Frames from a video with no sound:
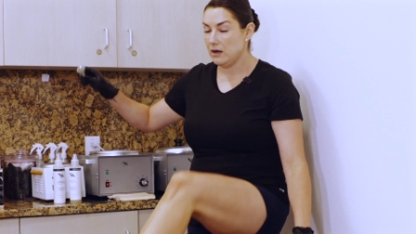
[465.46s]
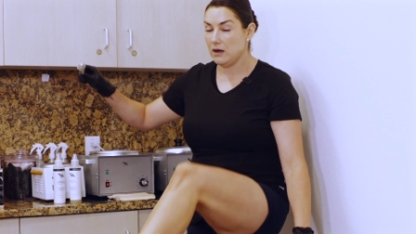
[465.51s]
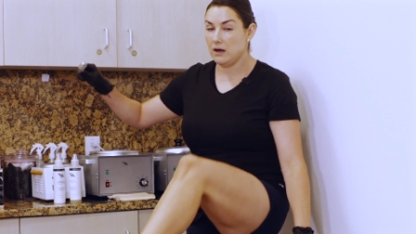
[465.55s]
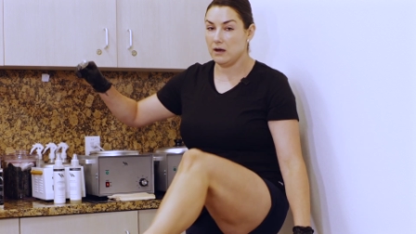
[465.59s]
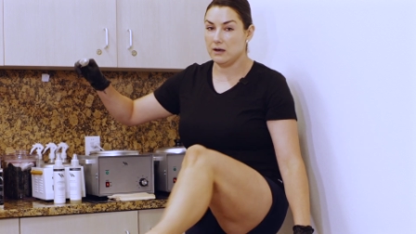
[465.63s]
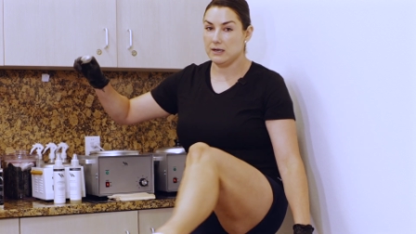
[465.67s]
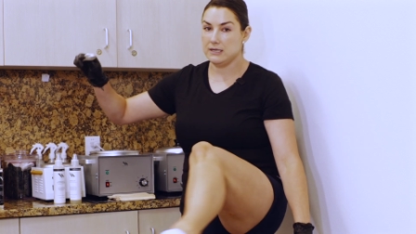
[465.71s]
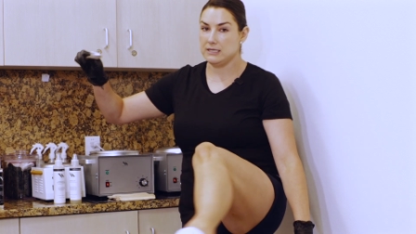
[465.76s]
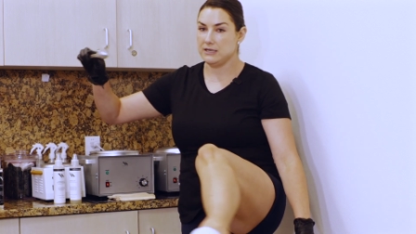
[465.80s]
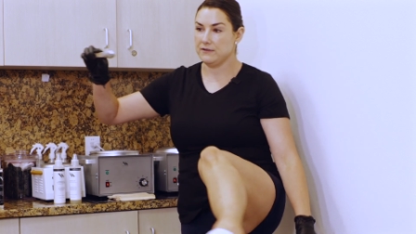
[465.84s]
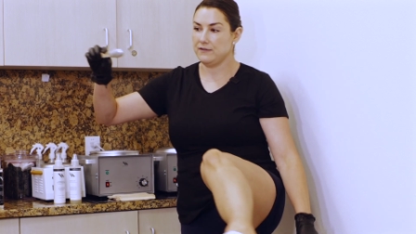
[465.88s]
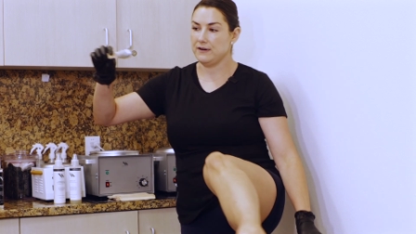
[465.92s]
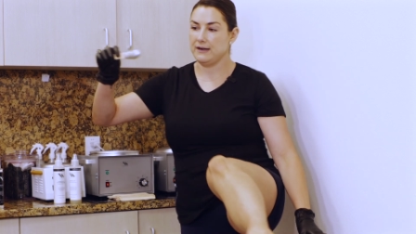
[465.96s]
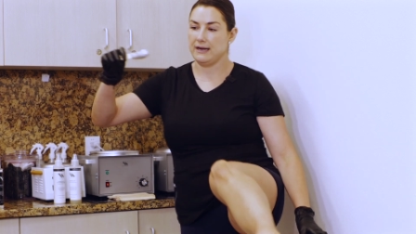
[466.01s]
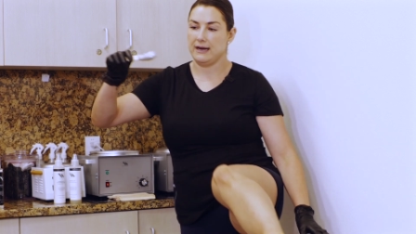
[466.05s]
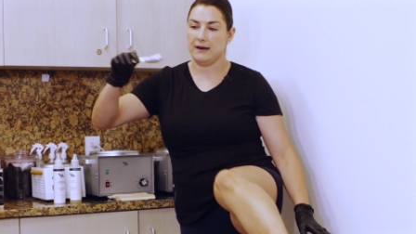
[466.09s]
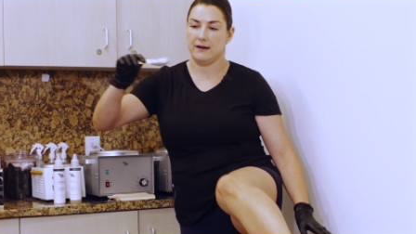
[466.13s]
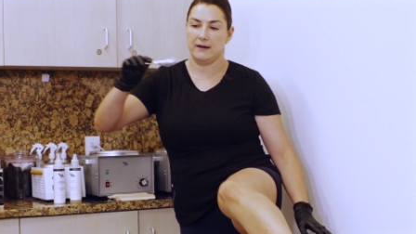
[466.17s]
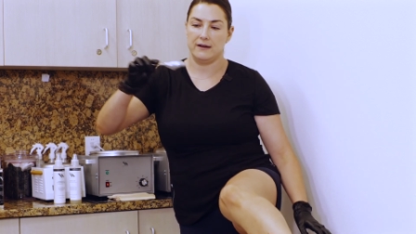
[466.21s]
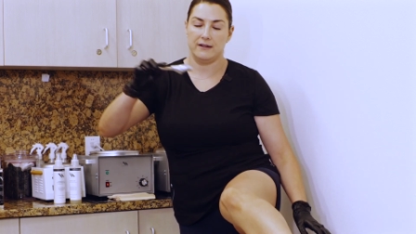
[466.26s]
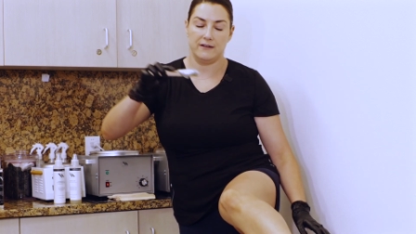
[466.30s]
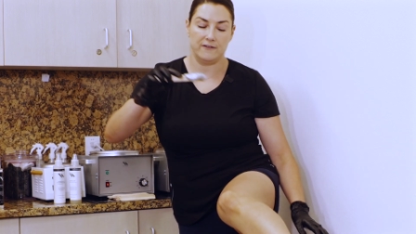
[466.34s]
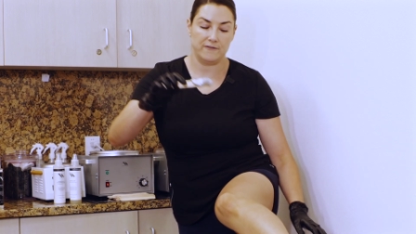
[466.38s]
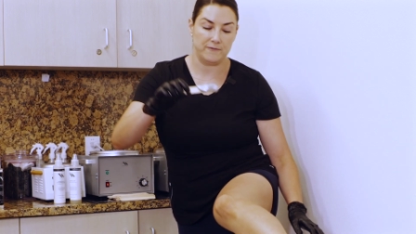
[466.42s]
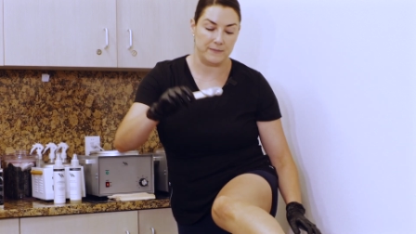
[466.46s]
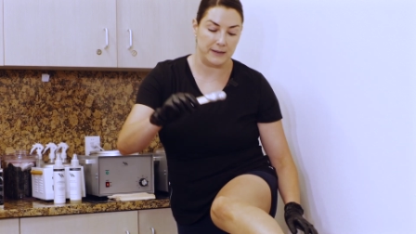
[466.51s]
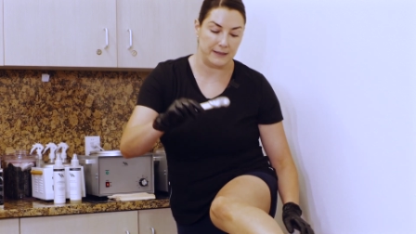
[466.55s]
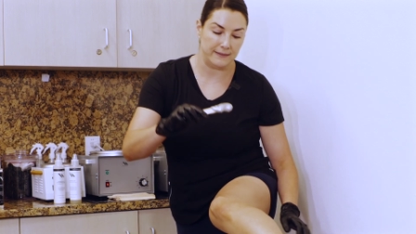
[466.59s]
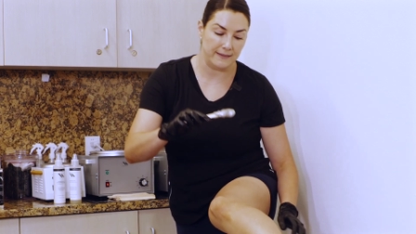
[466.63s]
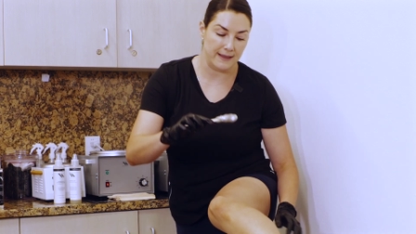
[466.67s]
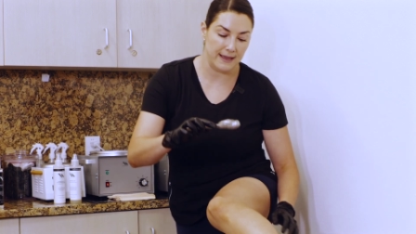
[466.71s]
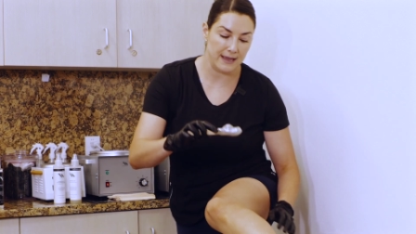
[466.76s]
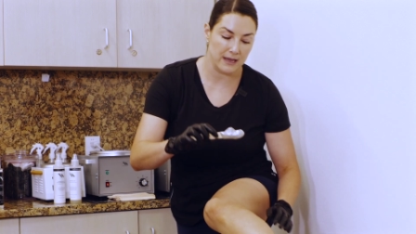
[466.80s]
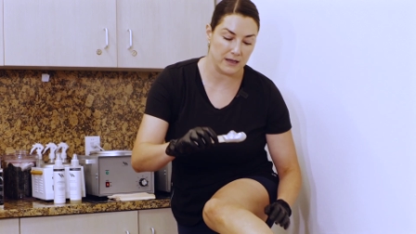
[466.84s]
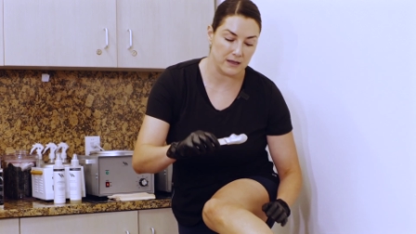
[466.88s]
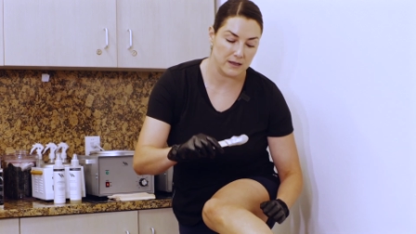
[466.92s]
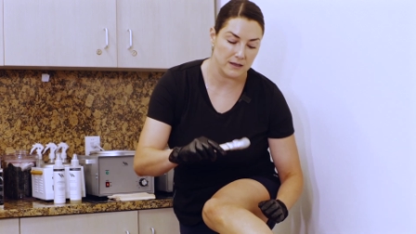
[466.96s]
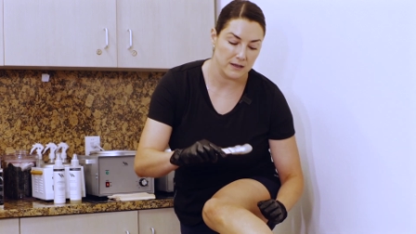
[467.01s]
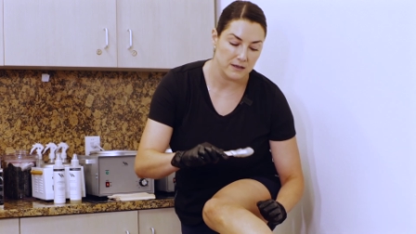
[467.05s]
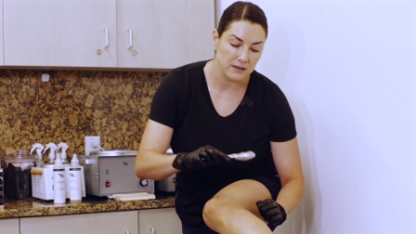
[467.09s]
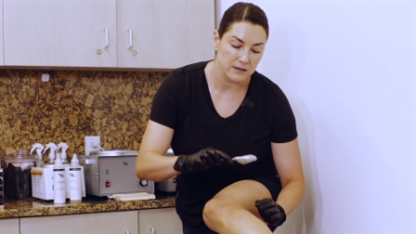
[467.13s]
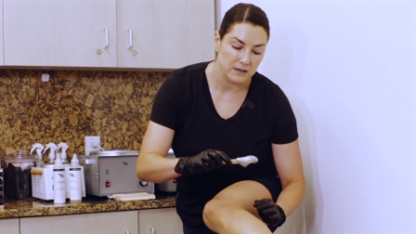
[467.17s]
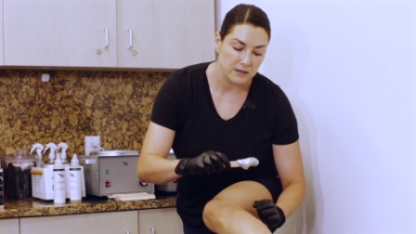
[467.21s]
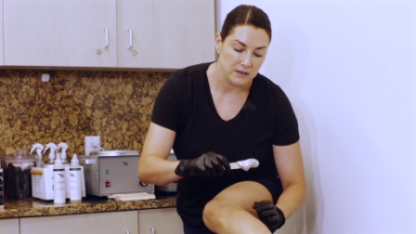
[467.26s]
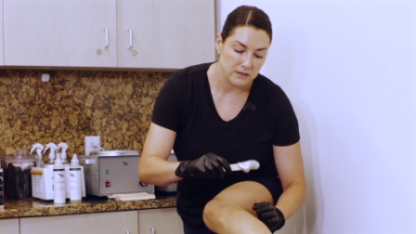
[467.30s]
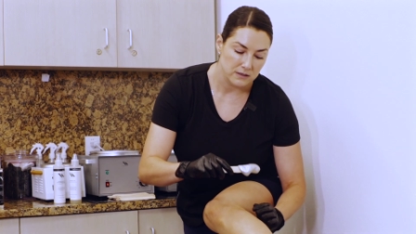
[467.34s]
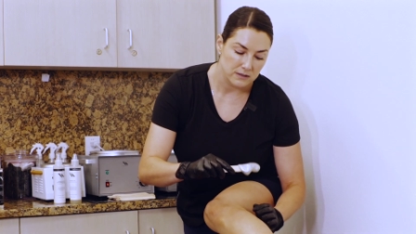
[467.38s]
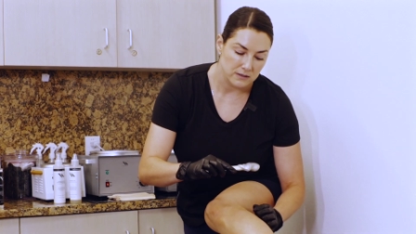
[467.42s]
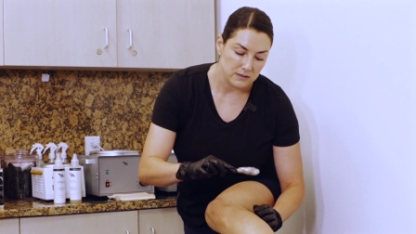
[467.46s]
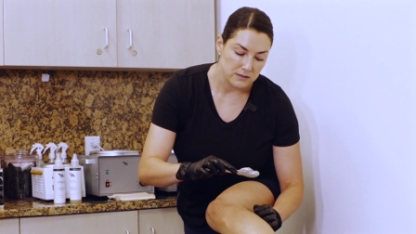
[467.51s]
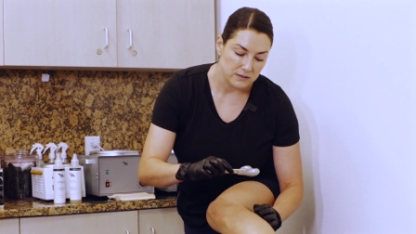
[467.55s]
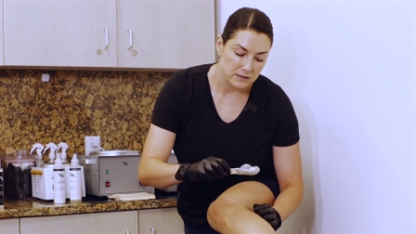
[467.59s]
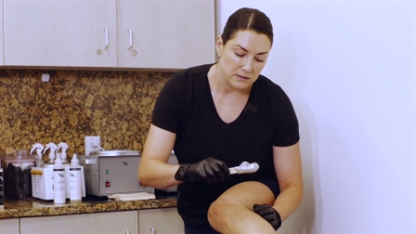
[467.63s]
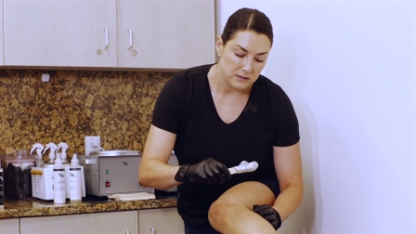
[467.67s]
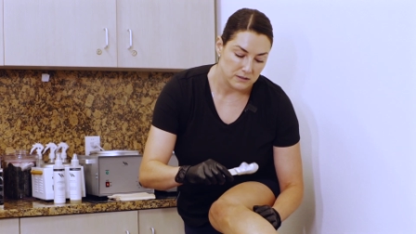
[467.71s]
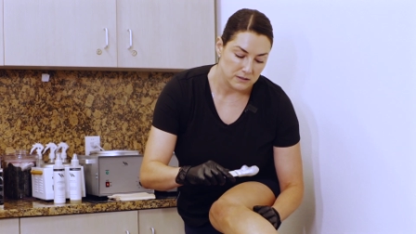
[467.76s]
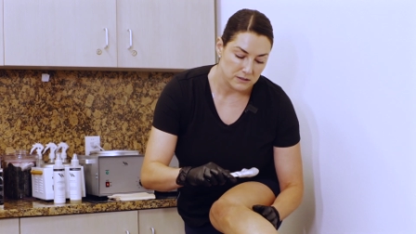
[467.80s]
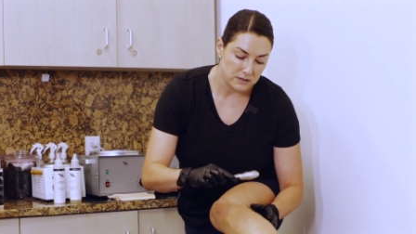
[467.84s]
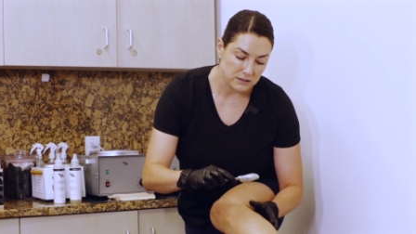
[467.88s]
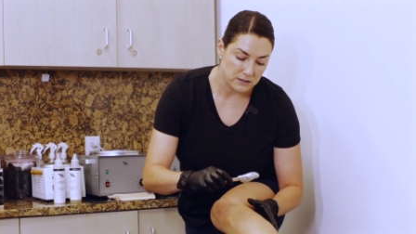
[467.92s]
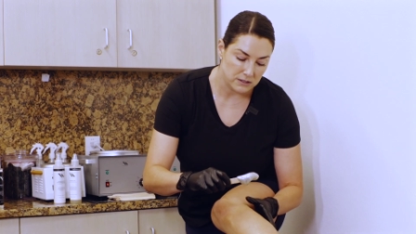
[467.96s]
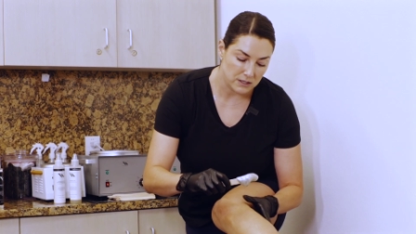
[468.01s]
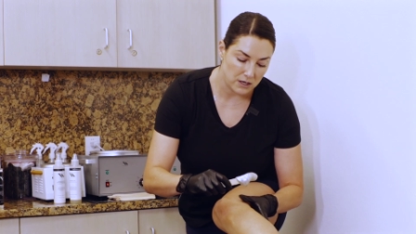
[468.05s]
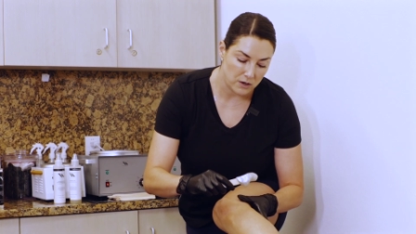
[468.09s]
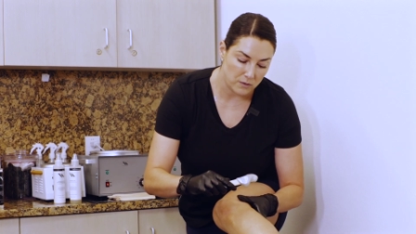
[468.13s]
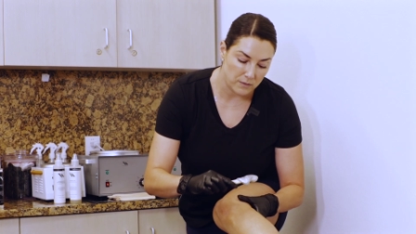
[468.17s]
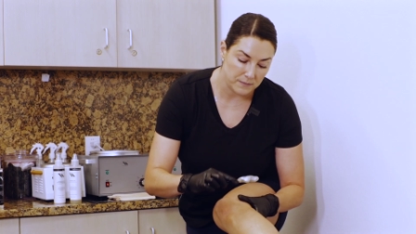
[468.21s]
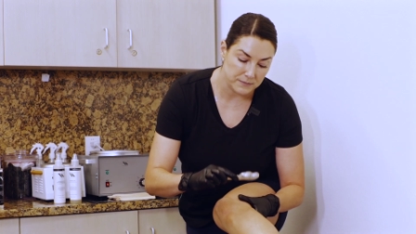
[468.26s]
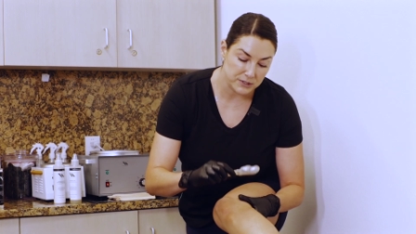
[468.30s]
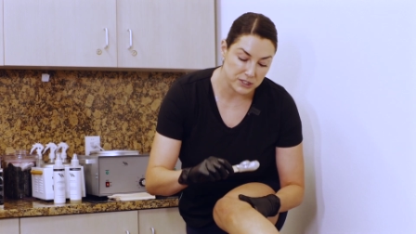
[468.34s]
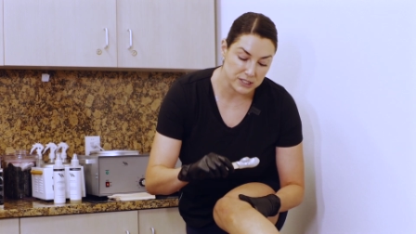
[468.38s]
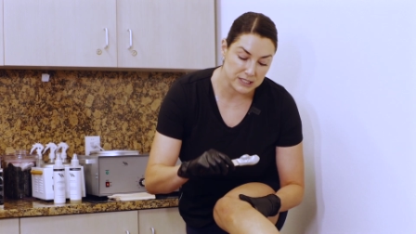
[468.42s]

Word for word: on a different area of my leg. So I'm